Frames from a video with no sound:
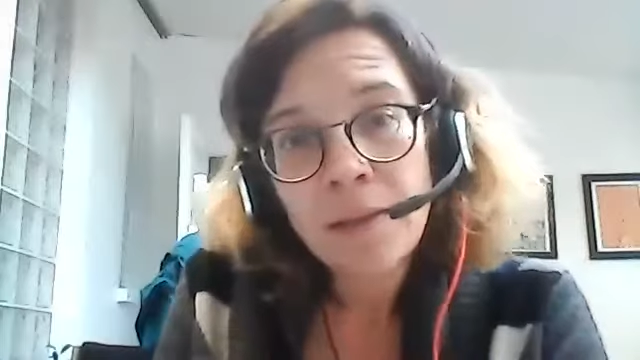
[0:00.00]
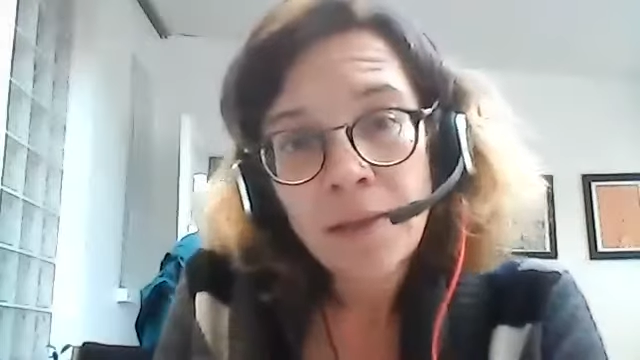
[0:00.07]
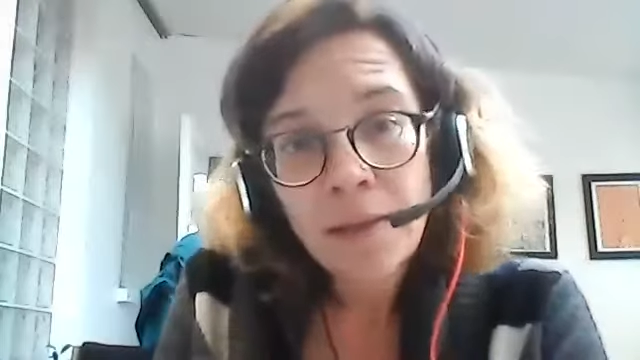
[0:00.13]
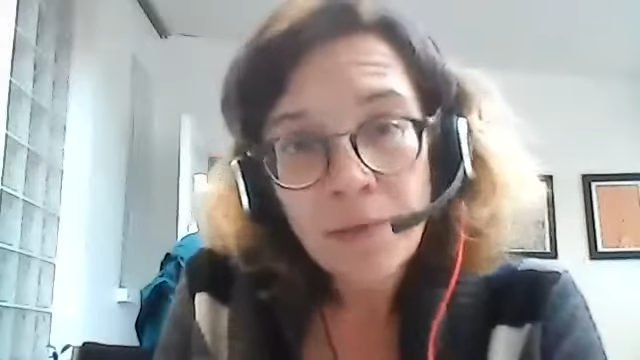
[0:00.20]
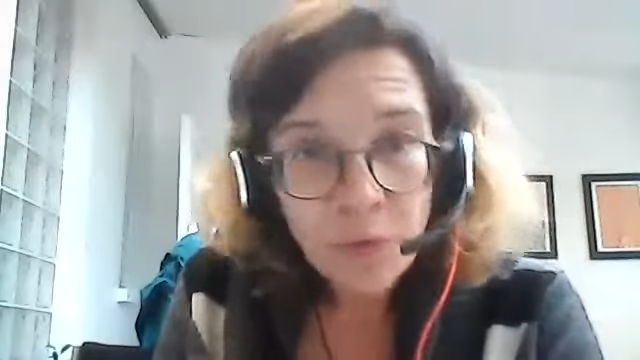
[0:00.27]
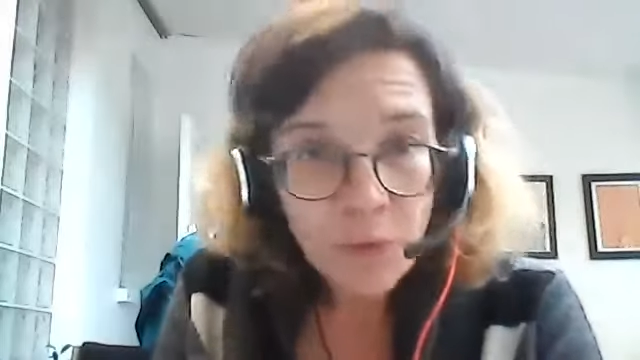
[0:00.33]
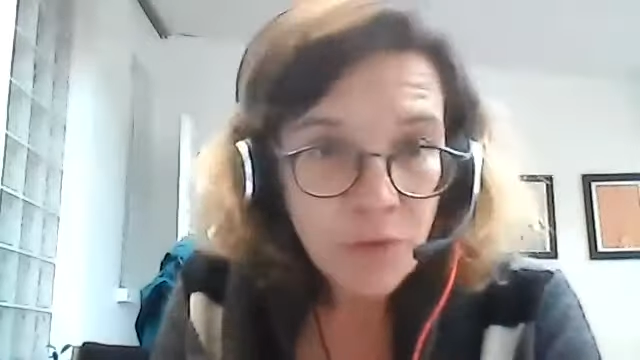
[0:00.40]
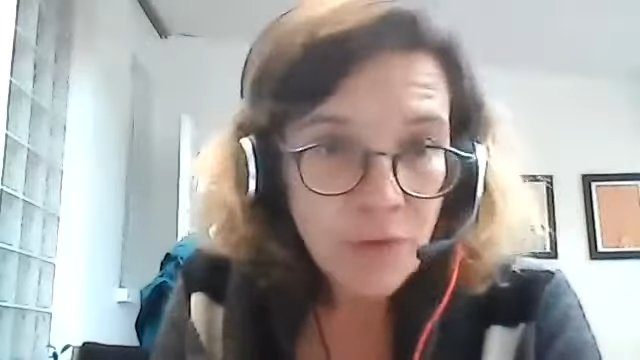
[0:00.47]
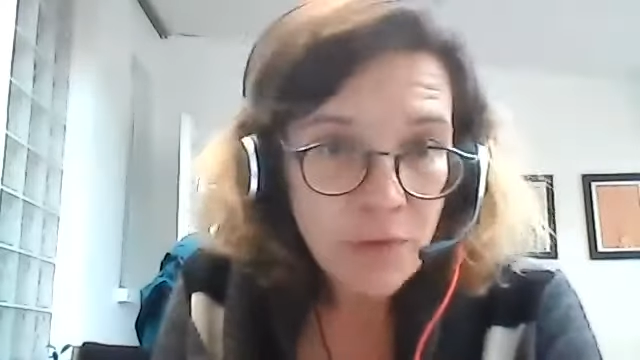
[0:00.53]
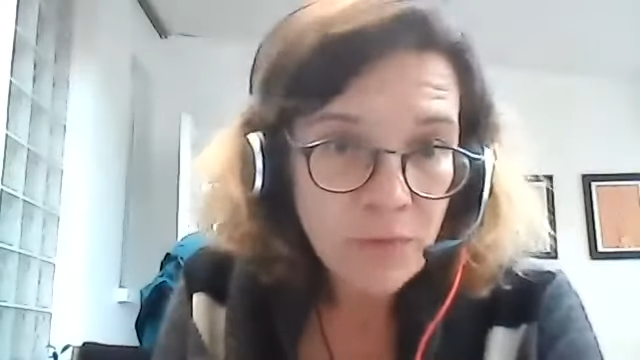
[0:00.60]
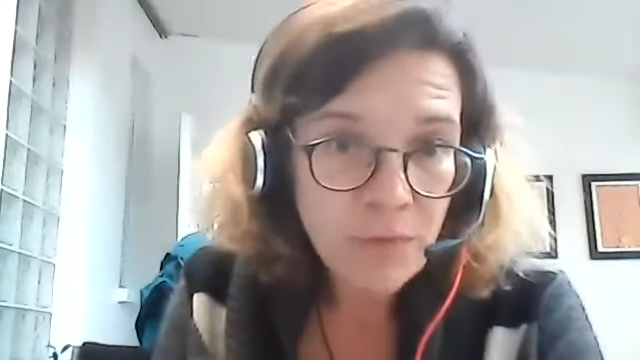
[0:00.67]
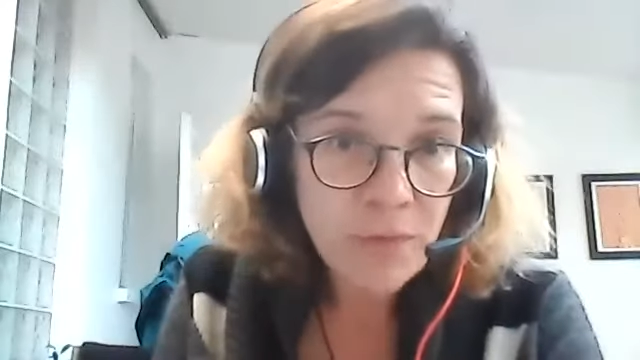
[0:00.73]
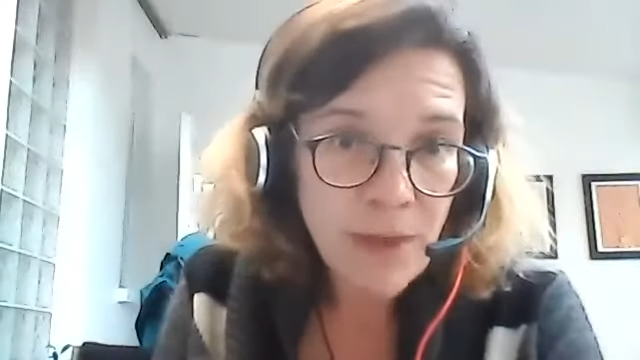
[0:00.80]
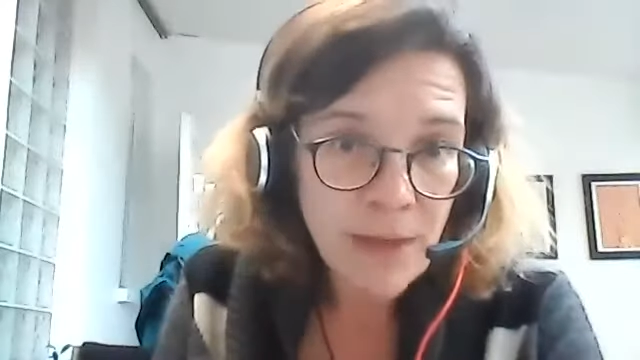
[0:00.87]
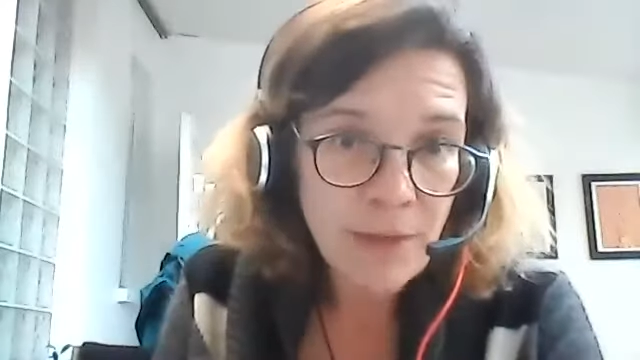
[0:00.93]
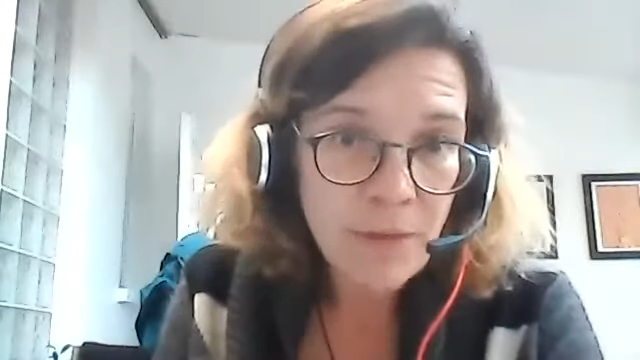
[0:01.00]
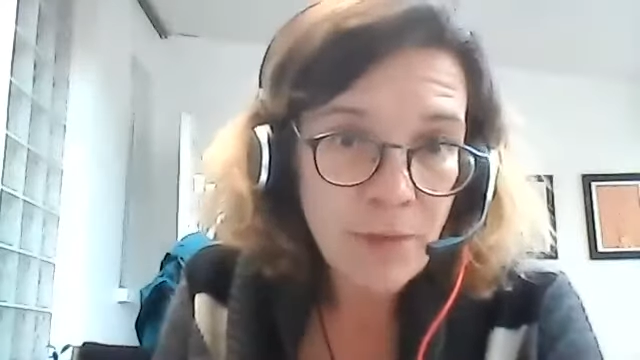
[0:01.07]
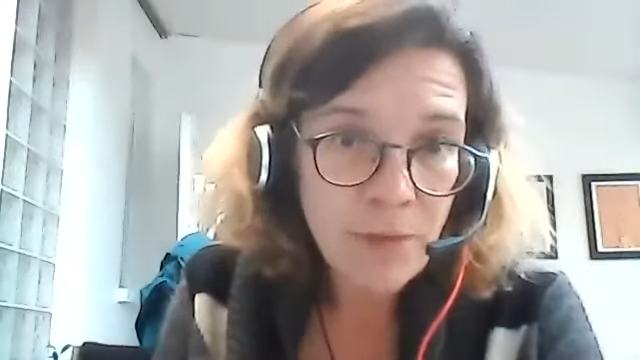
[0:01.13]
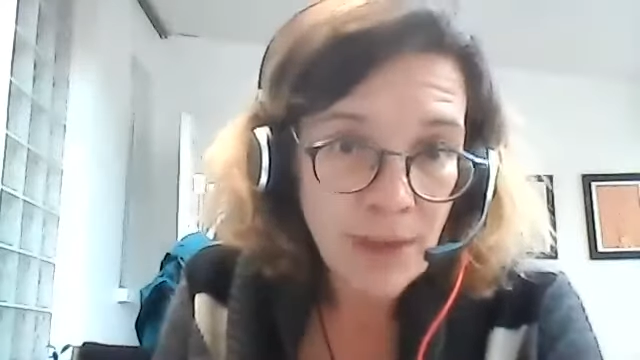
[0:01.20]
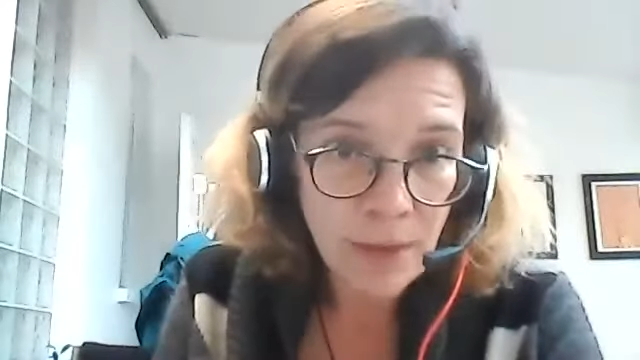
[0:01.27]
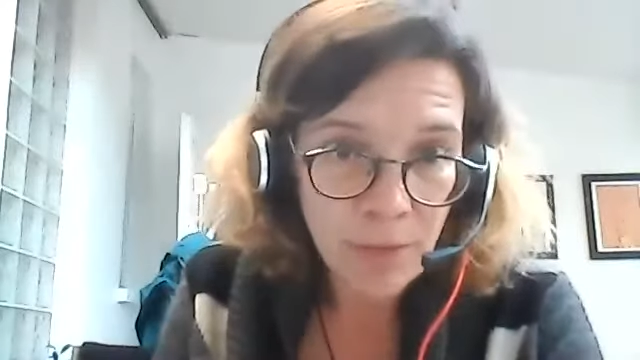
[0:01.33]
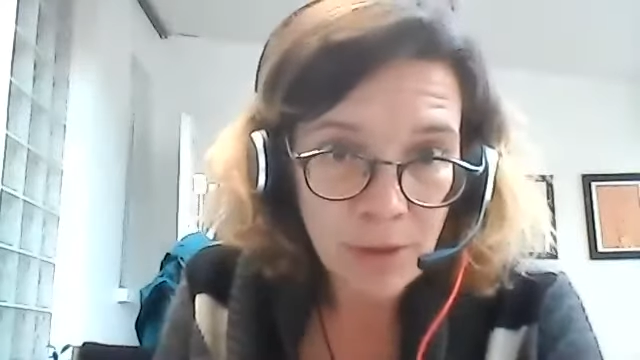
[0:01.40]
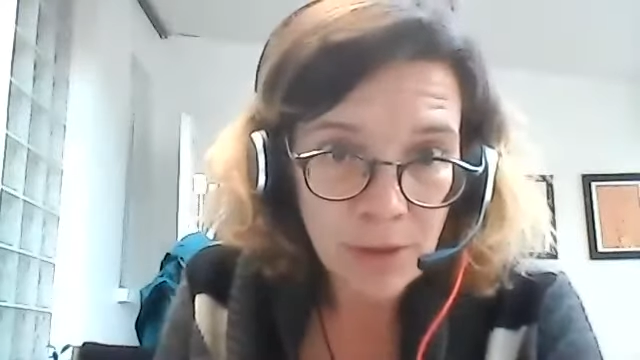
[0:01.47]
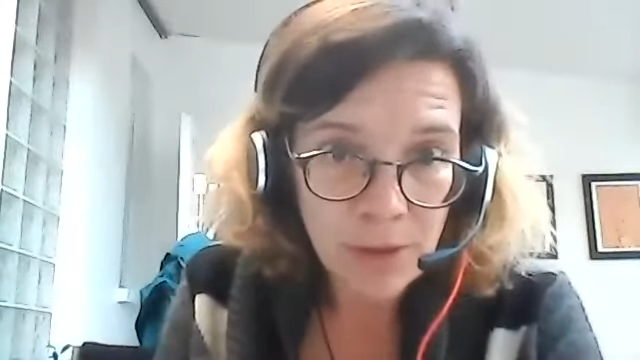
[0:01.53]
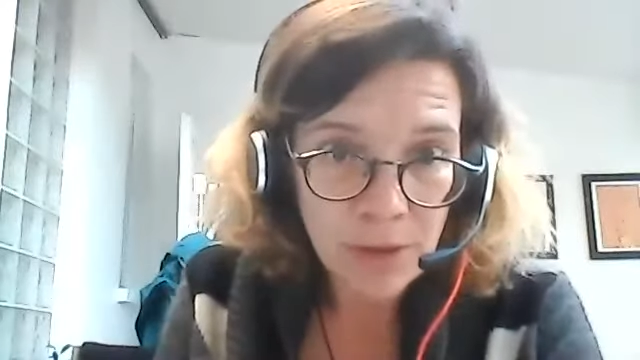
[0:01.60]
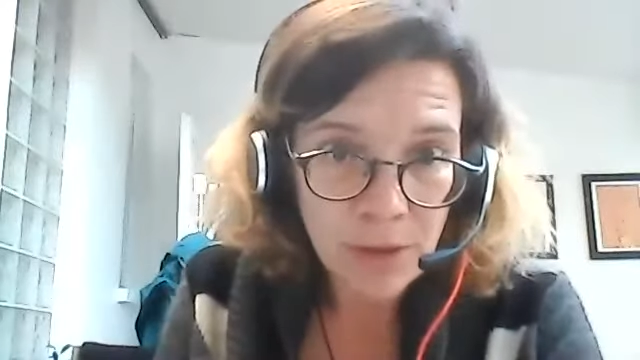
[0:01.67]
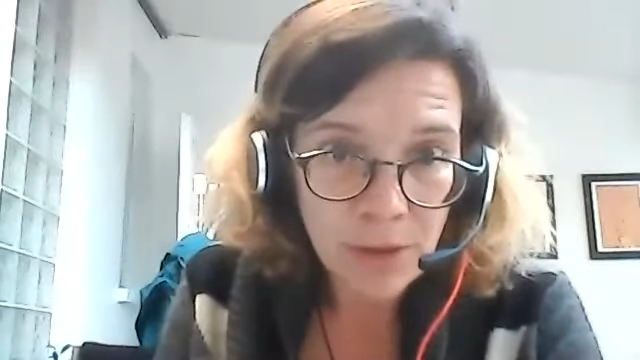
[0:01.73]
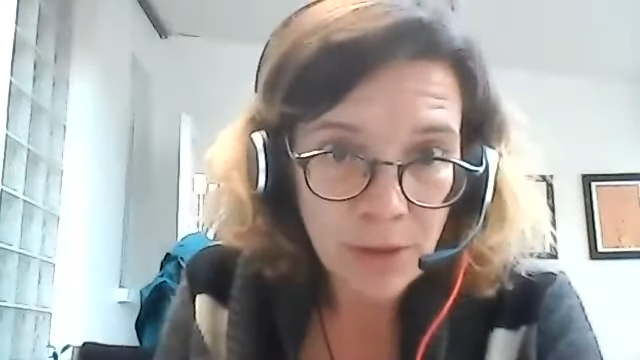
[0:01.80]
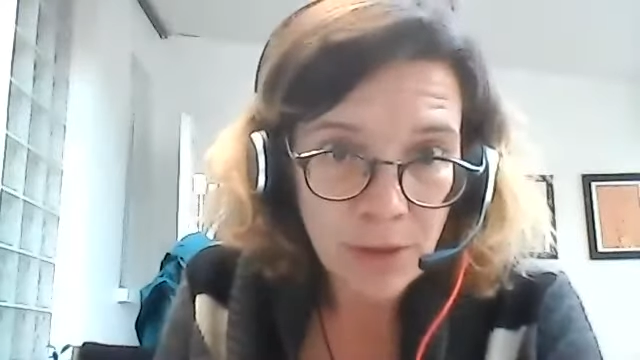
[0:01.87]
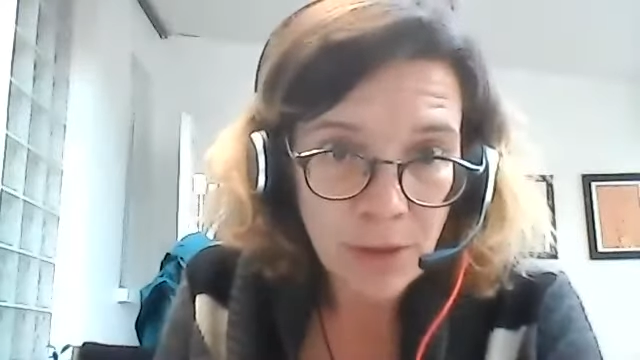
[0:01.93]
If you do really, really want a
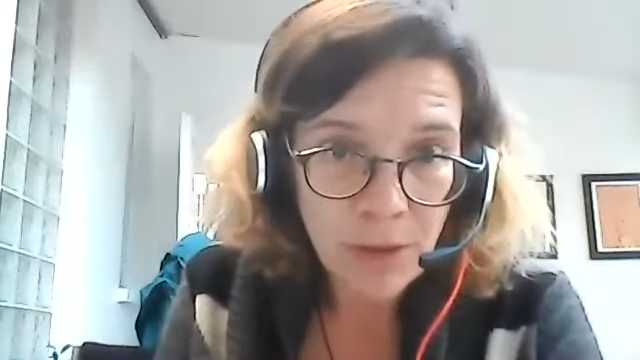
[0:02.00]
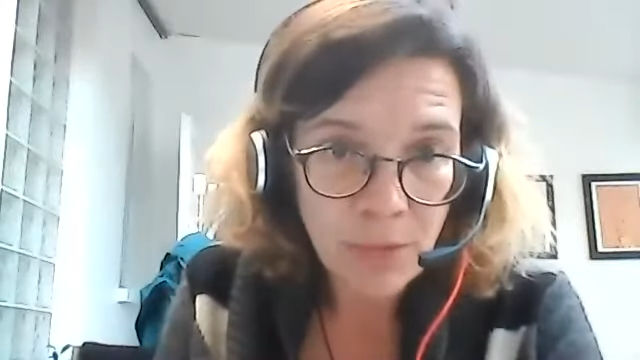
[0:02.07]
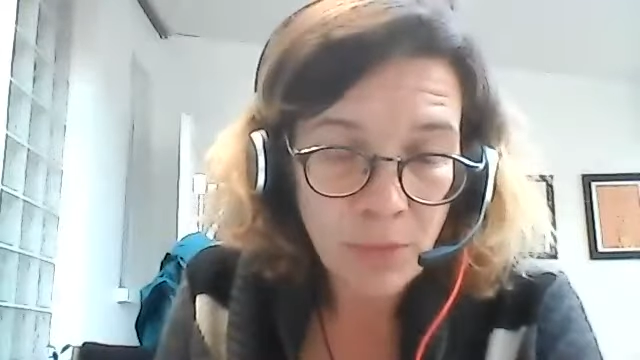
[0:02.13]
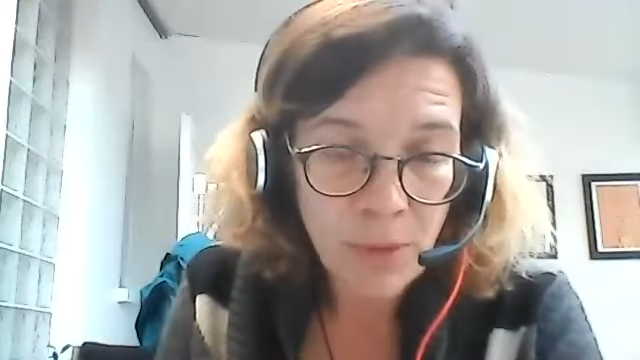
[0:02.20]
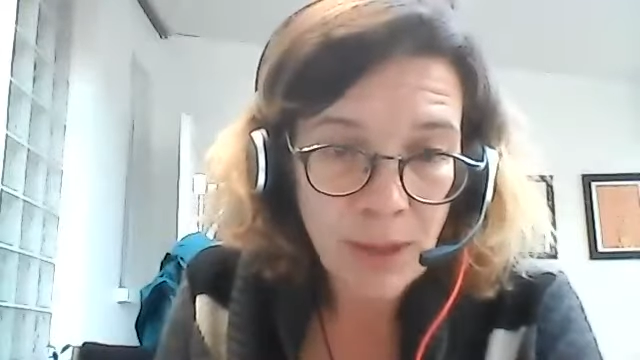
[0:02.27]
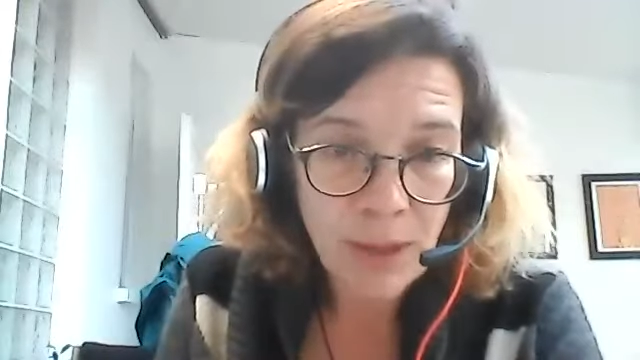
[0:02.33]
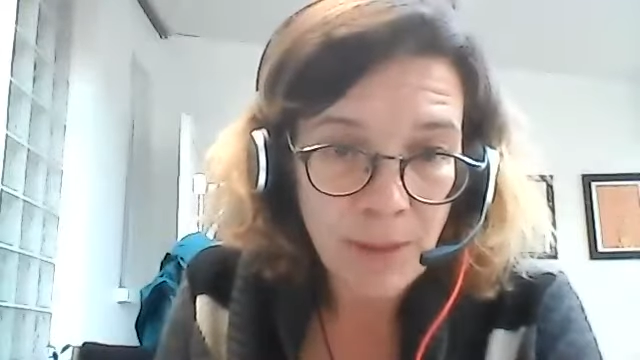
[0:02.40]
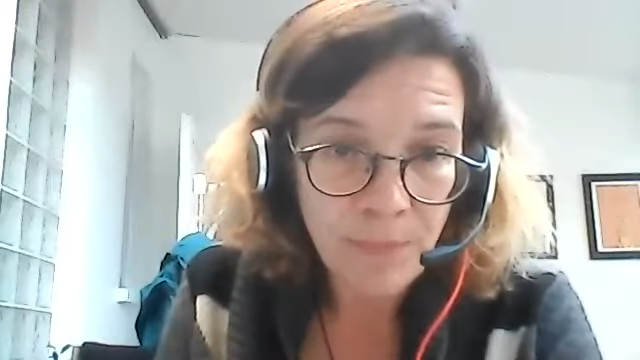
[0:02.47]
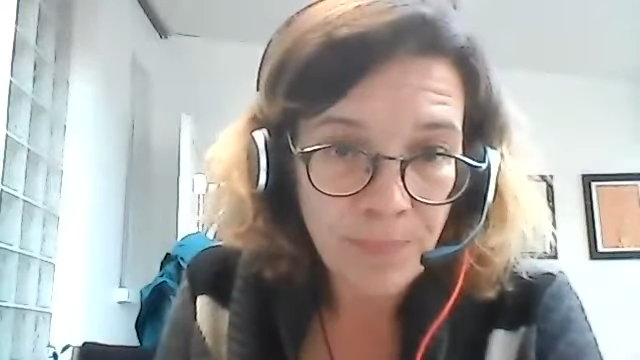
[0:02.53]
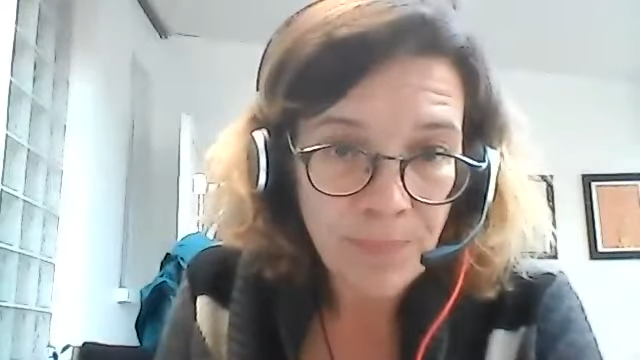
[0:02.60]
dog, well,